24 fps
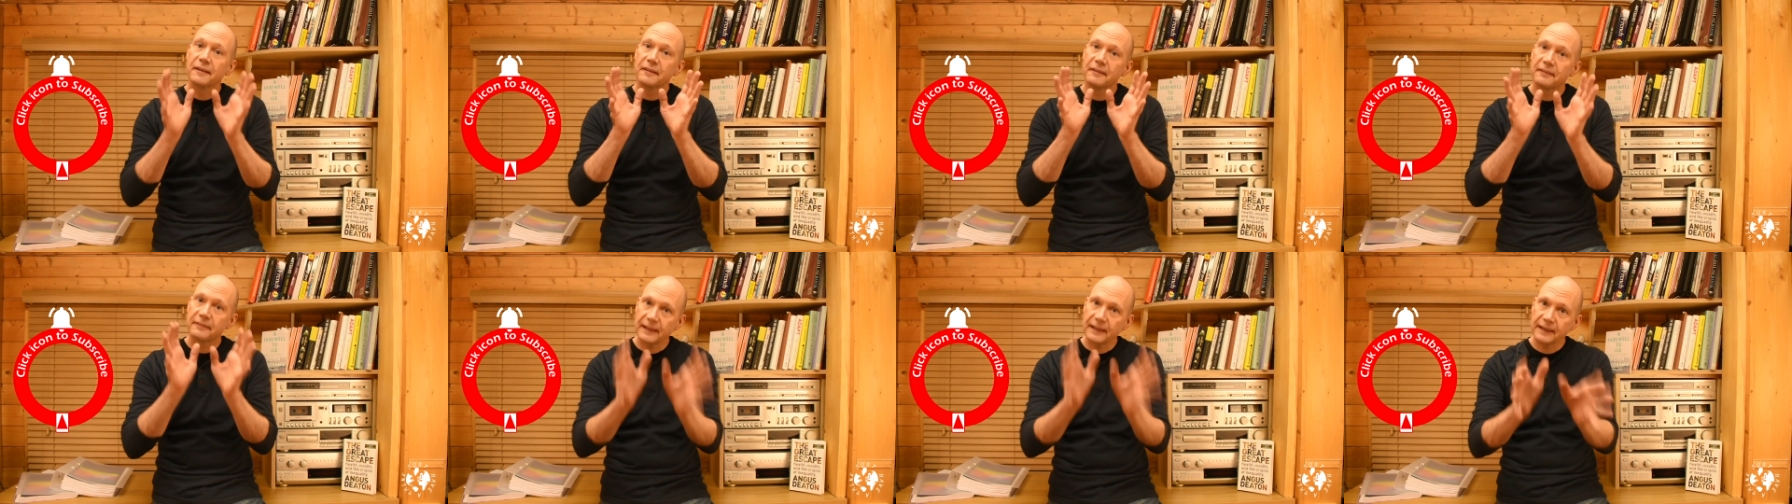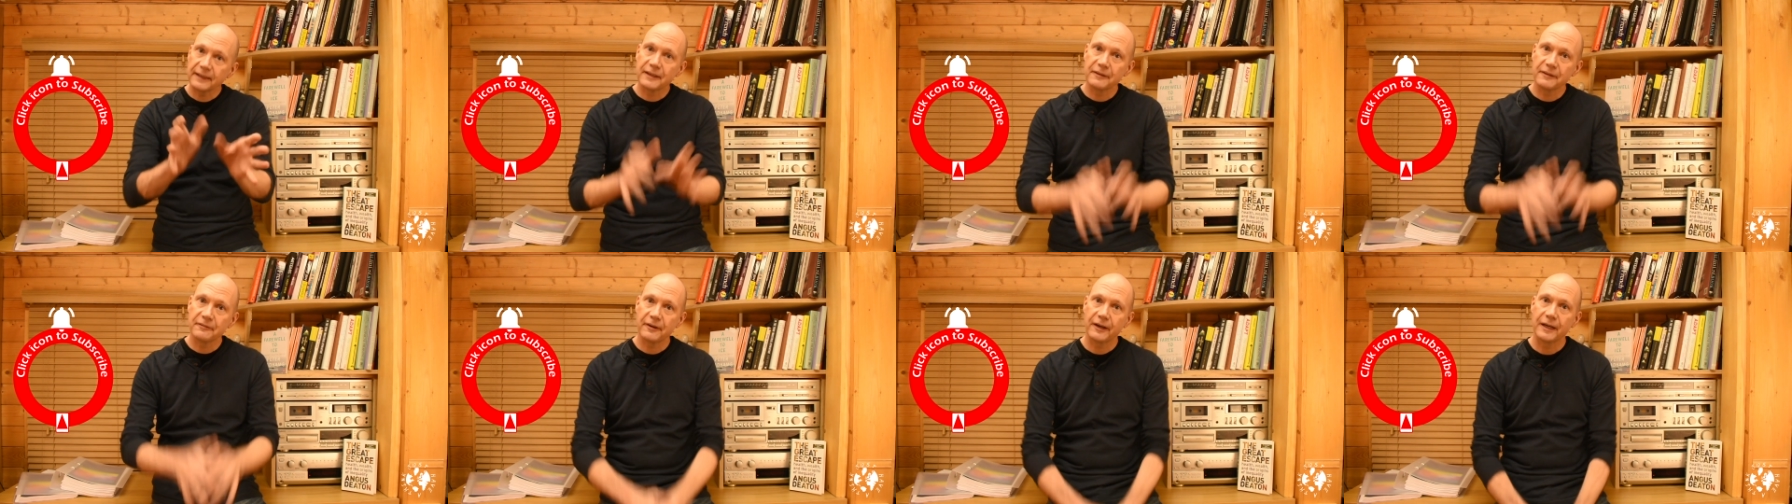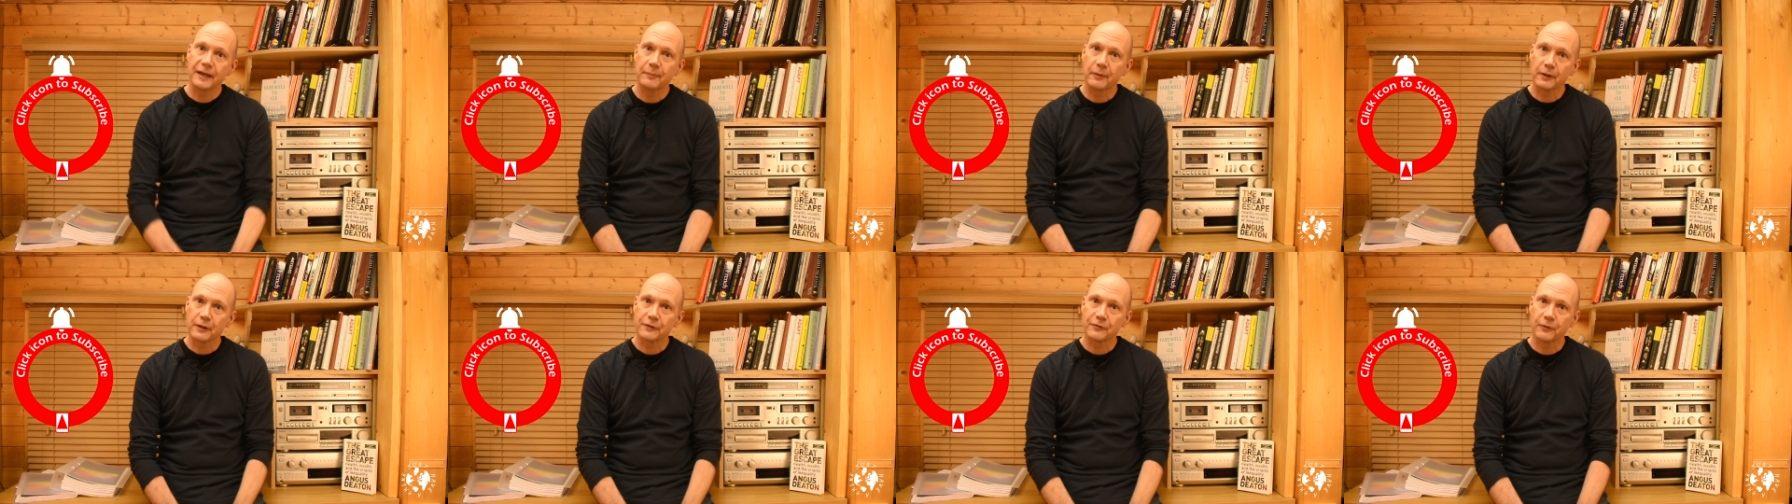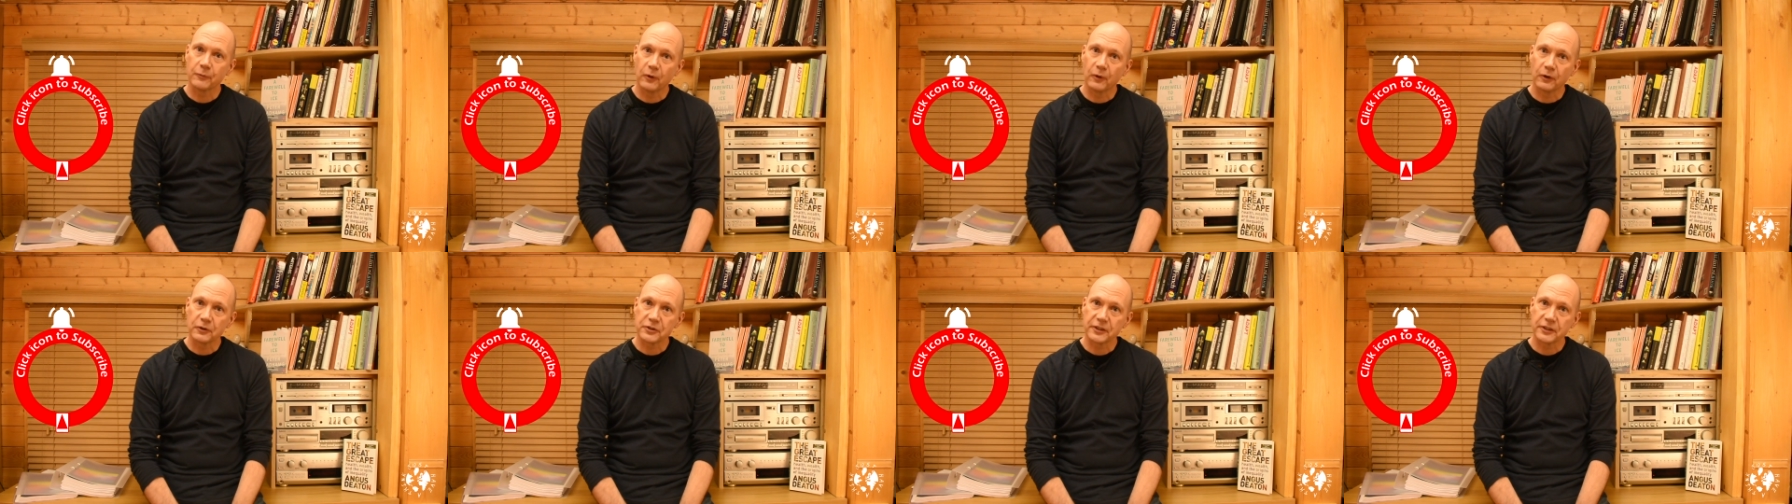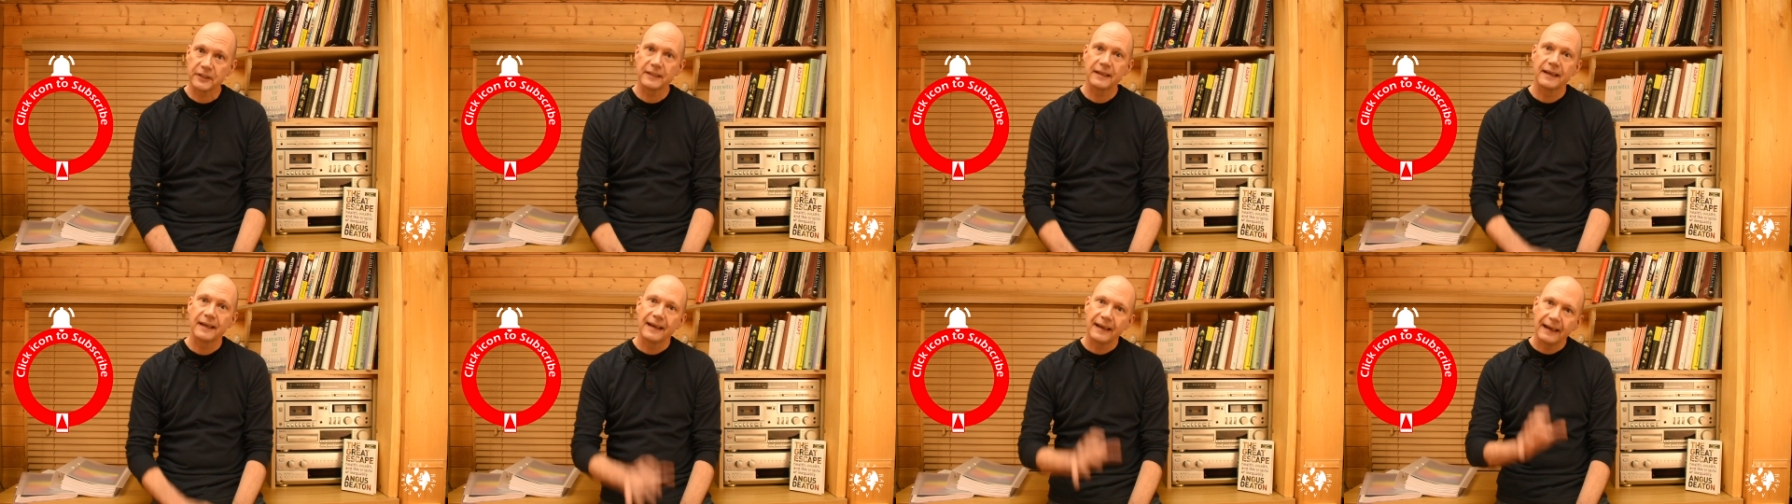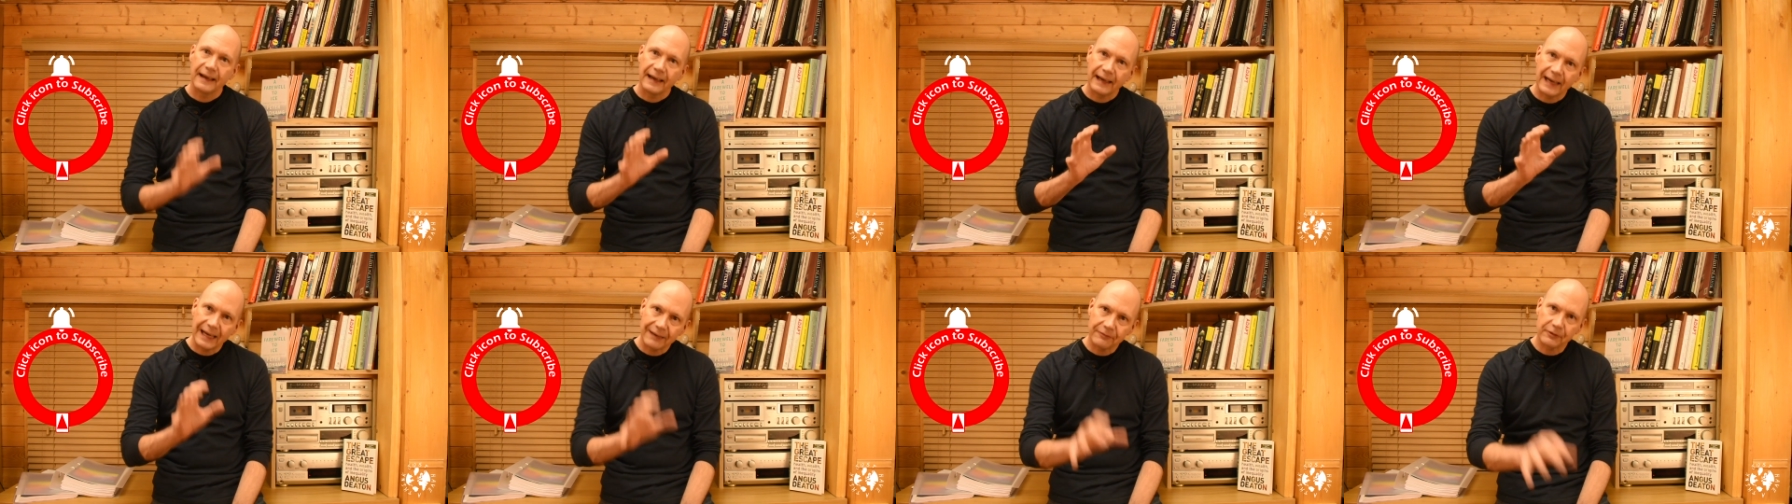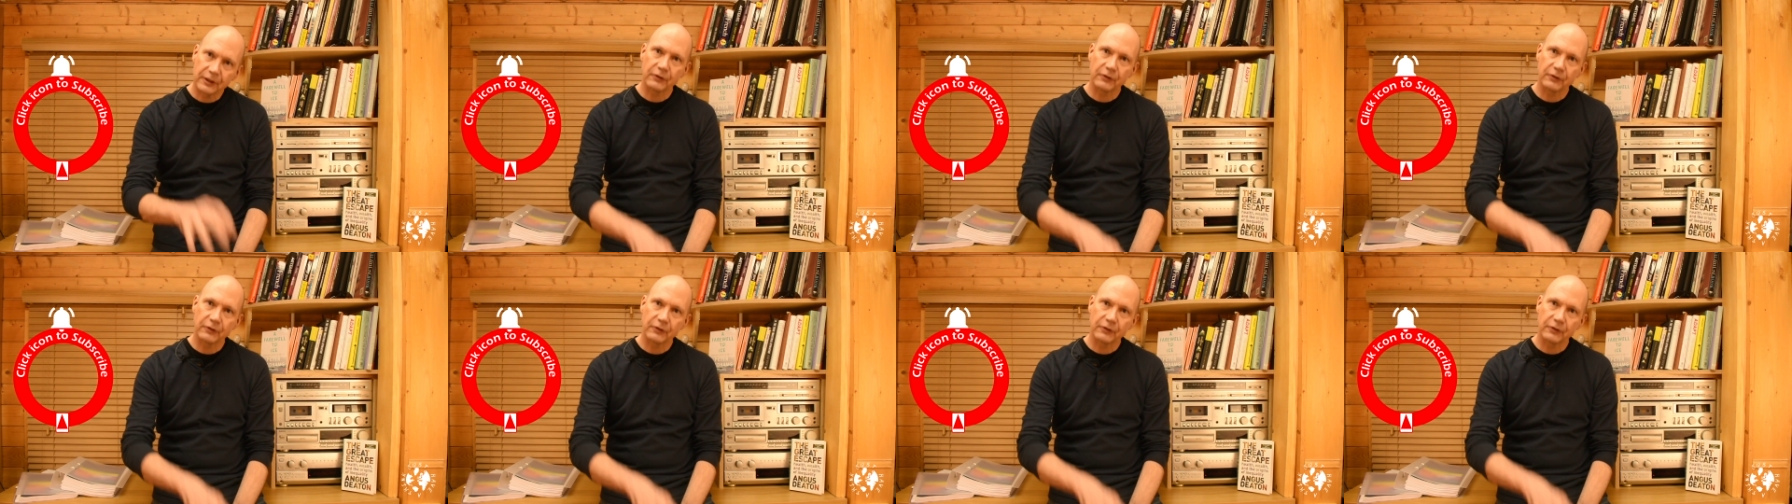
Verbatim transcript: thank you very much for watching, have